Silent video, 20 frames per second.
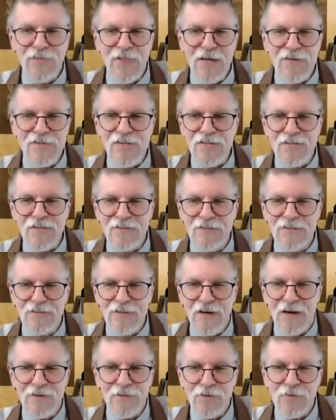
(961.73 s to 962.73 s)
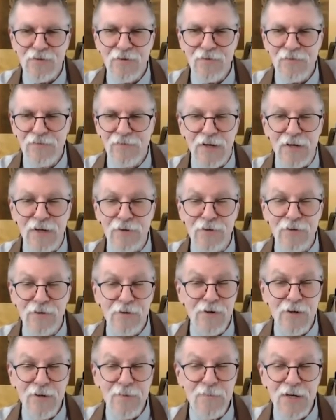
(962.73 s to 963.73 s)
that's a doctor of
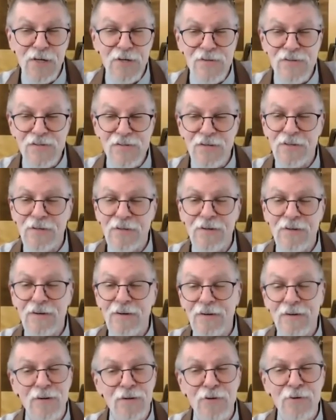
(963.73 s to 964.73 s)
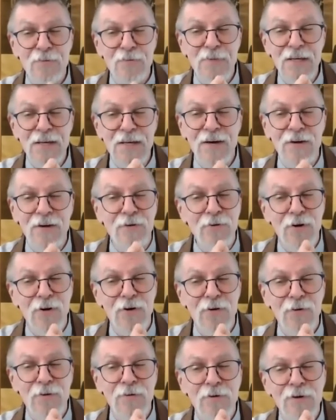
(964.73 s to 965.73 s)
veterinary medicine, it could be, I don't
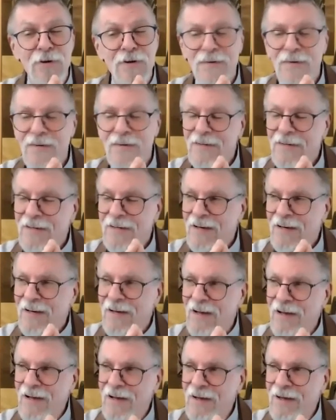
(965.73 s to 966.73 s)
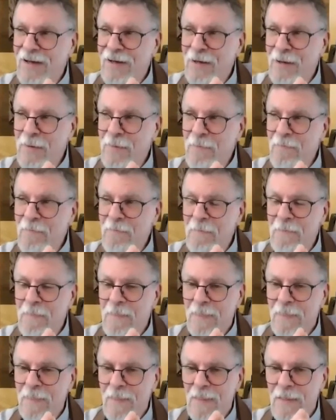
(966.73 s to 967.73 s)
know.
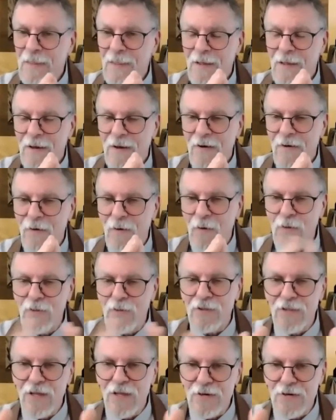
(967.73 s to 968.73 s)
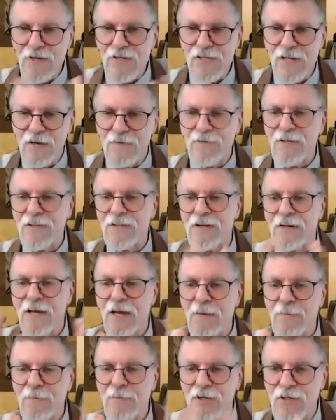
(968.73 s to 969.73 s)
All the letters after the
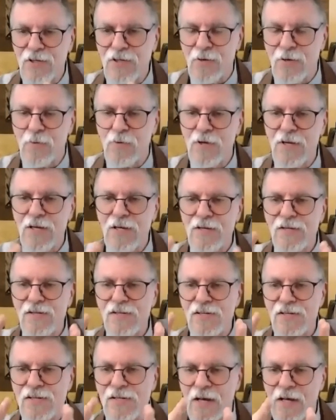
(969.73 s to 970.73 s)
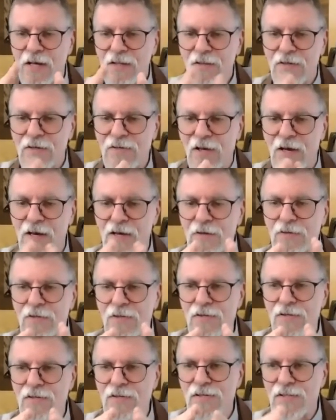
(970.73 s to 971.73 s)
name, the degrees, the
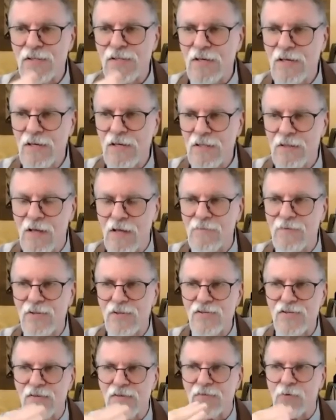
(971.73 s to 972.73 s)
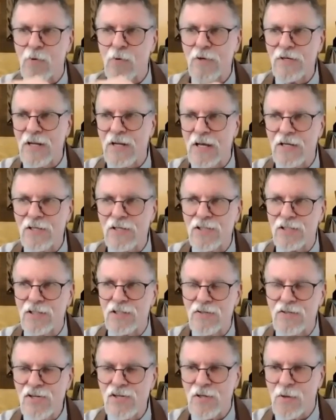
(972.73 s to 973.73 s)
titles, the levels of
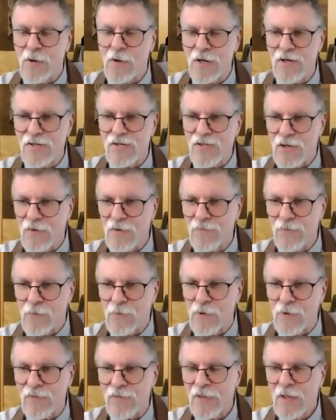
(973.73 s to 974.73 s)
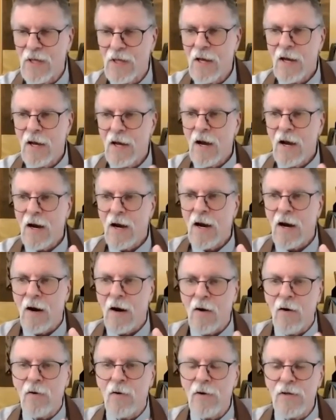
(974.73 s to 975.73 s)
ordination, so on and so forth,
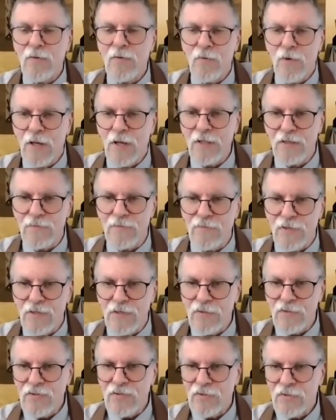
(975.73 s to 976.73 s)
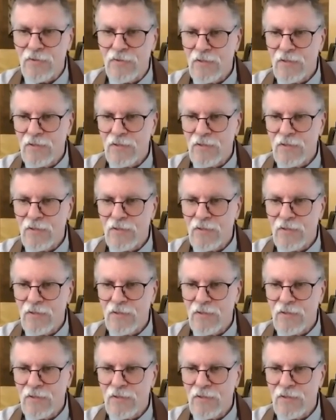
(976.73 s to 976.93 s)
are irrelevant